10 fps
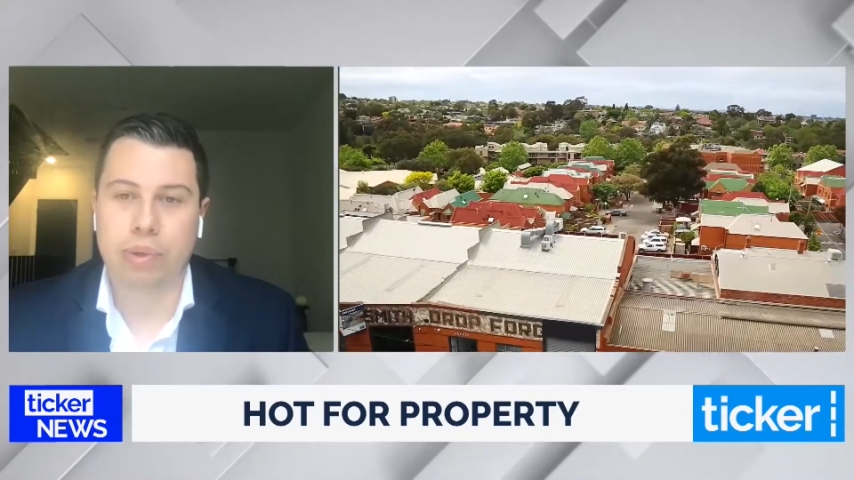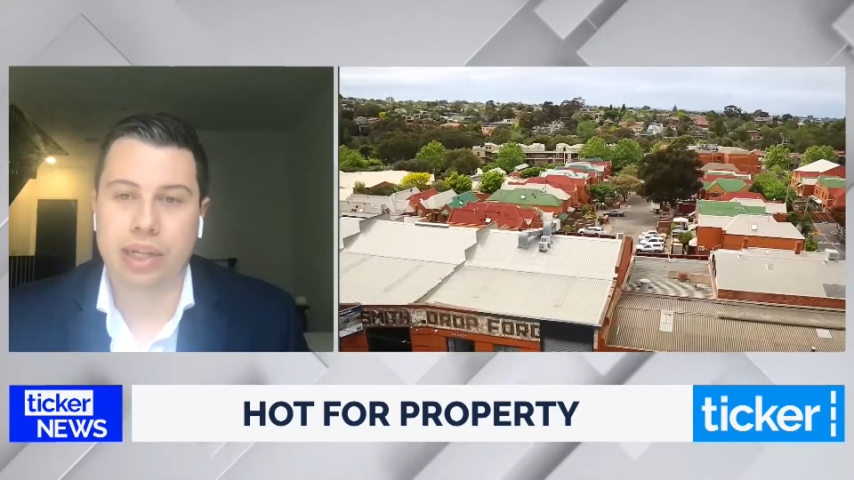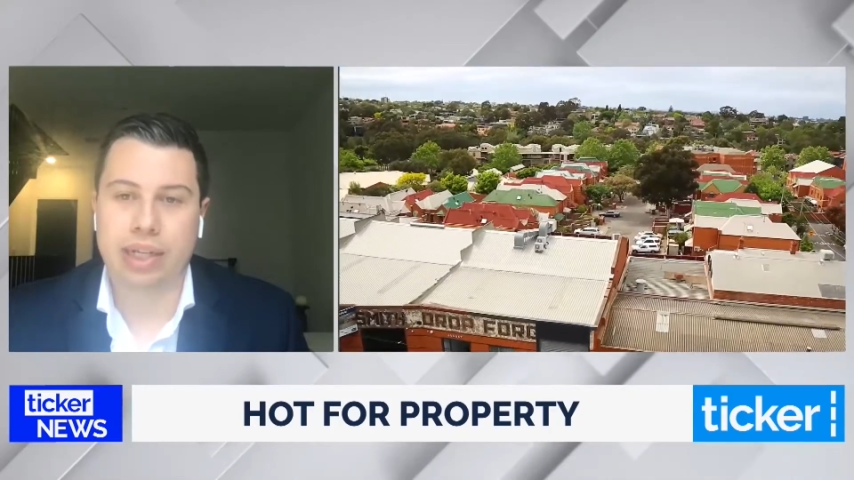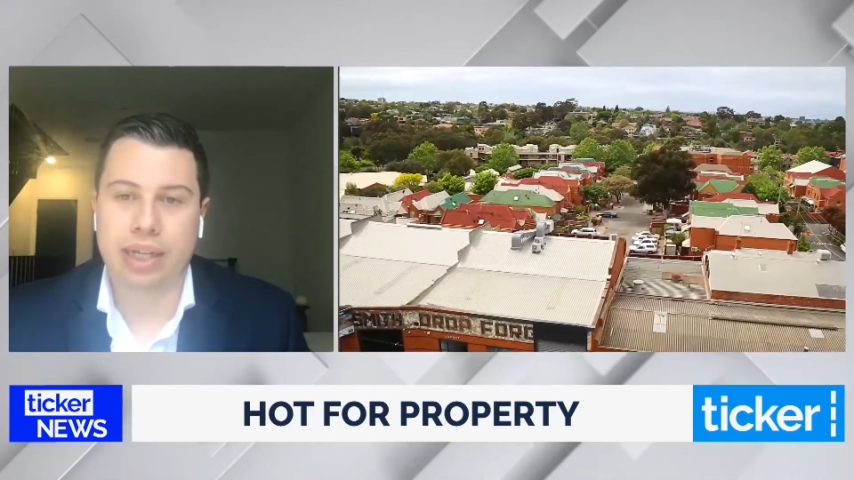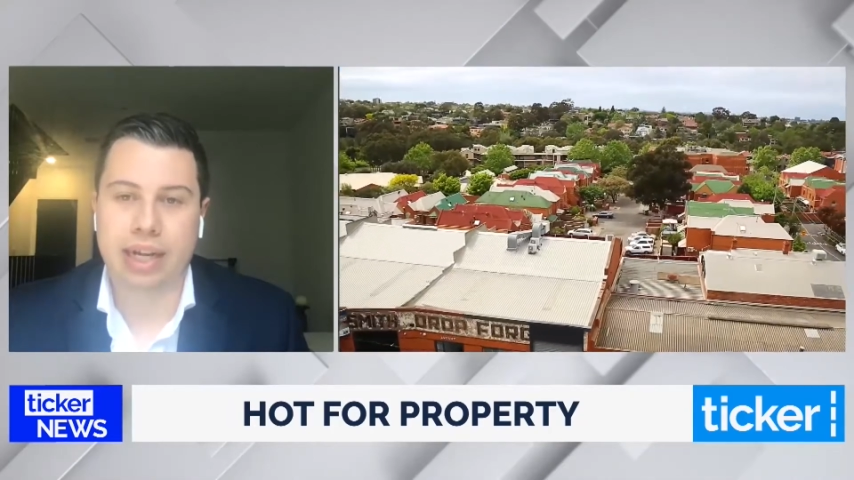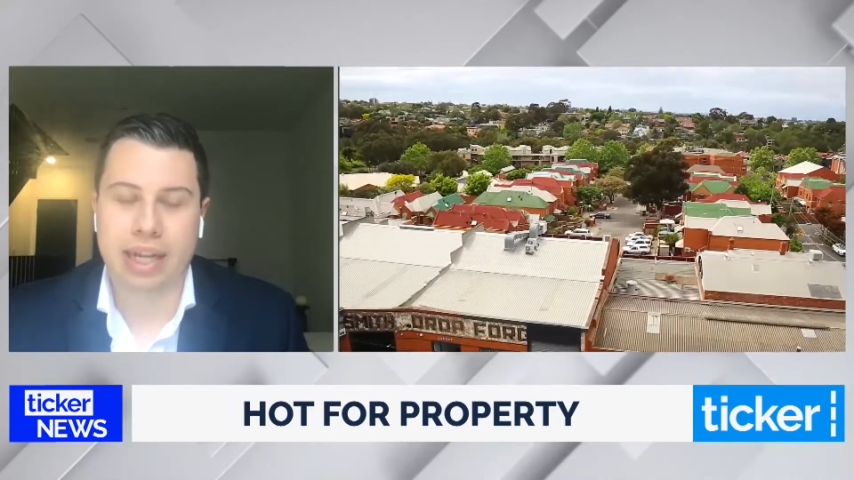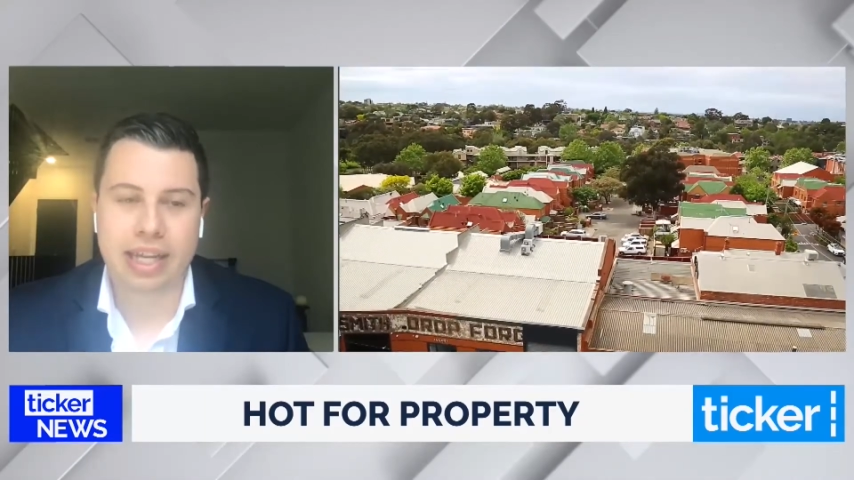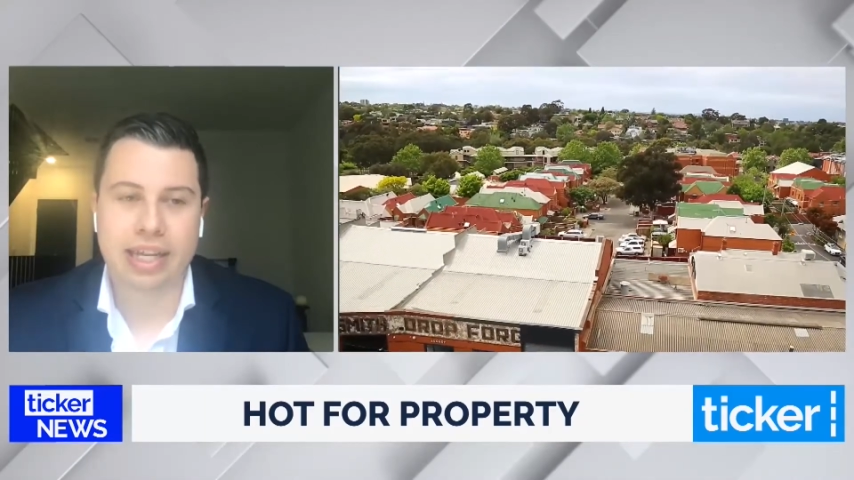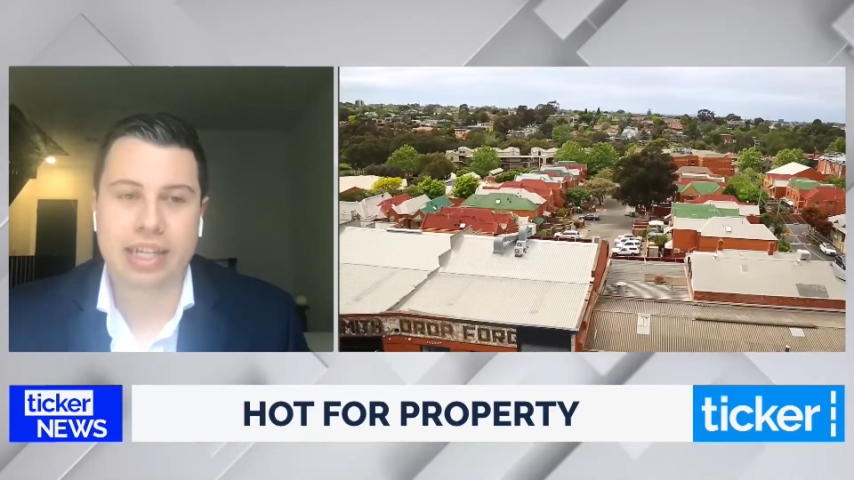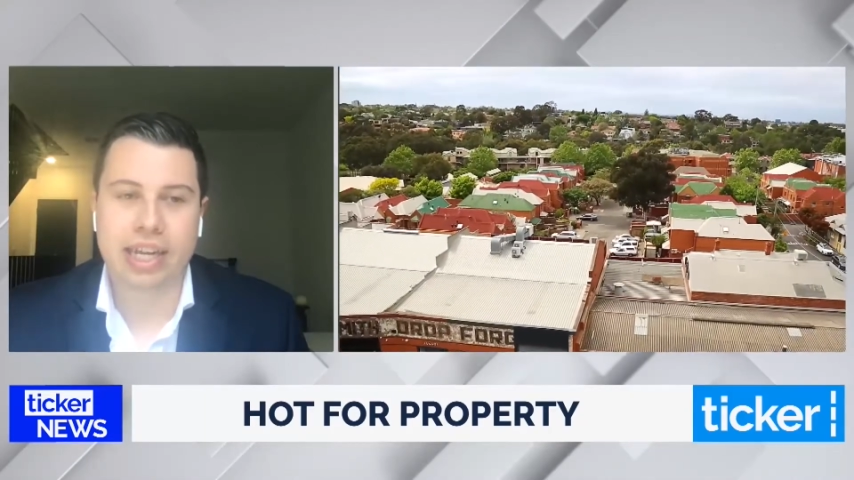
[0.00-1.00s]
but I
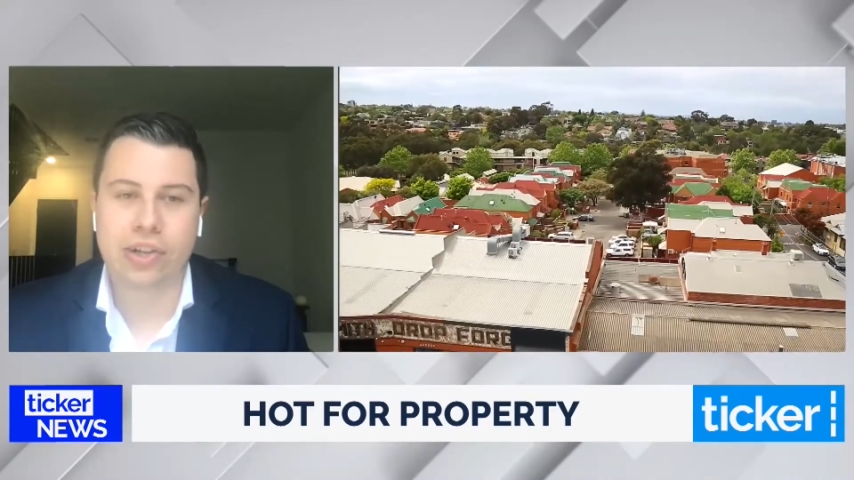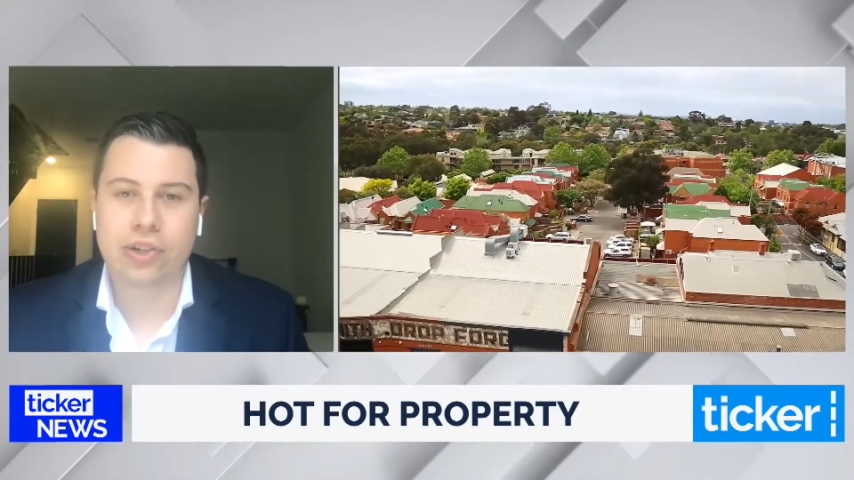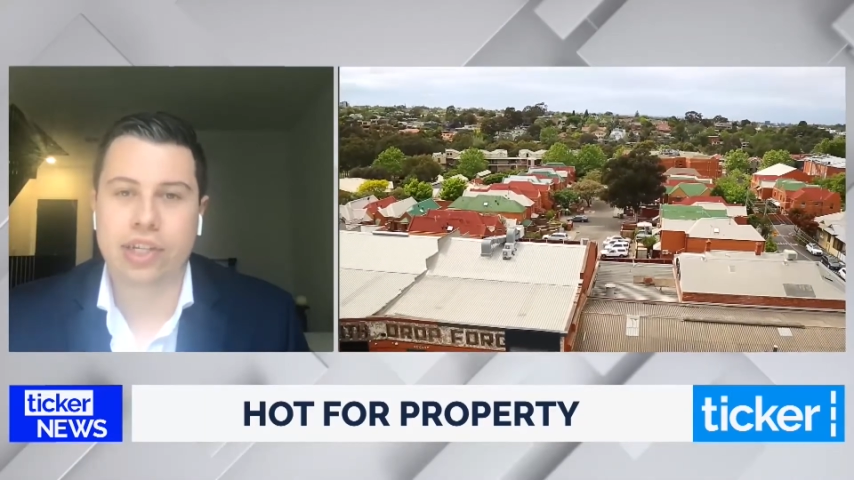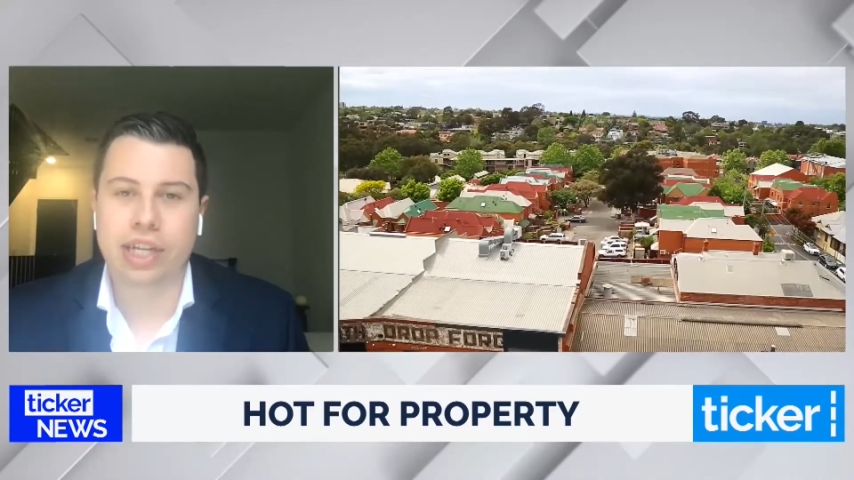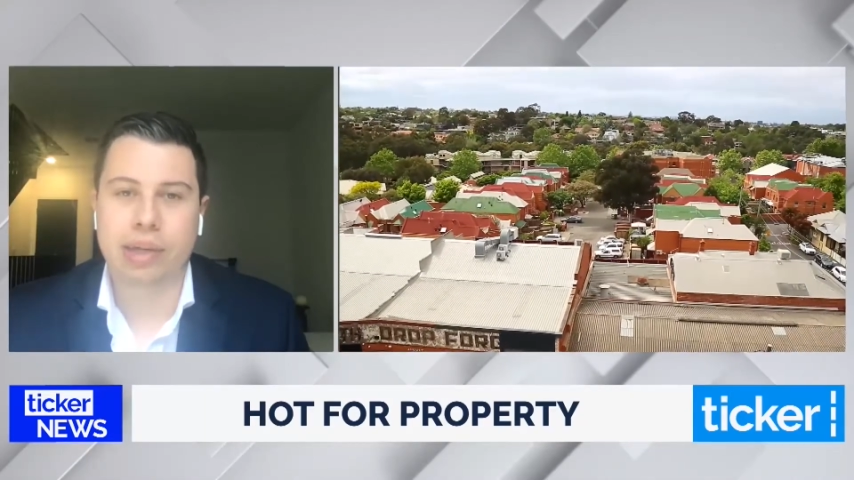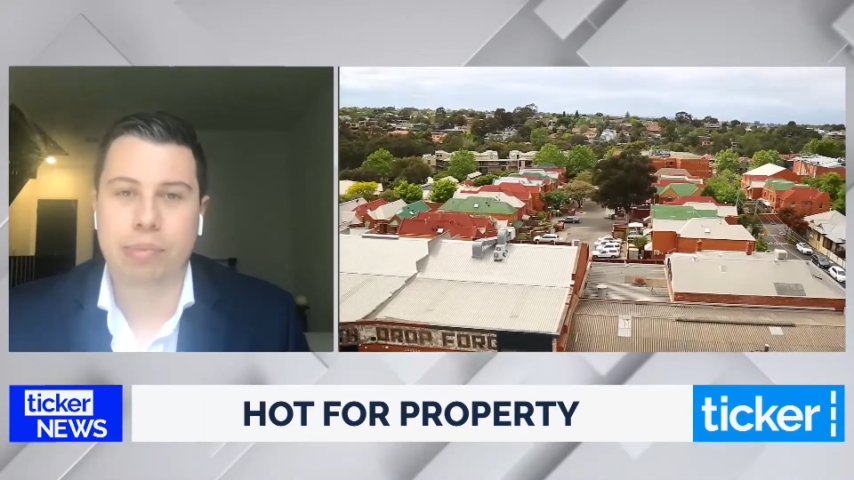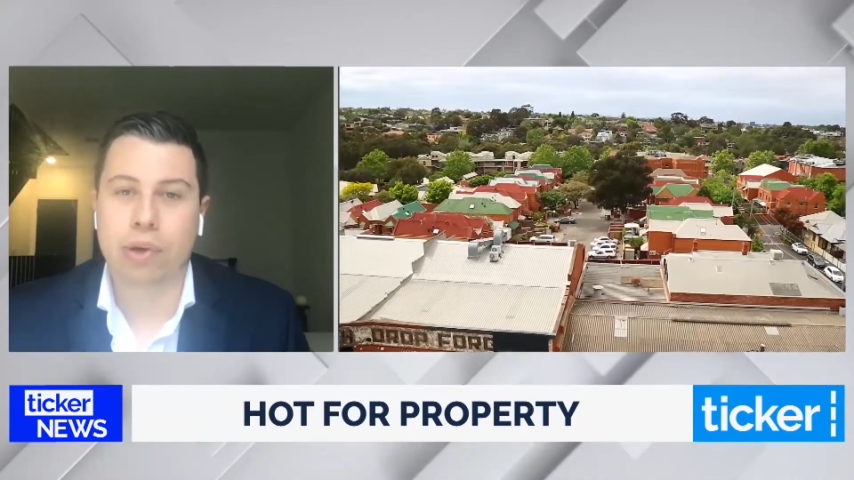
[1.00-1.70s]
think it's an interesting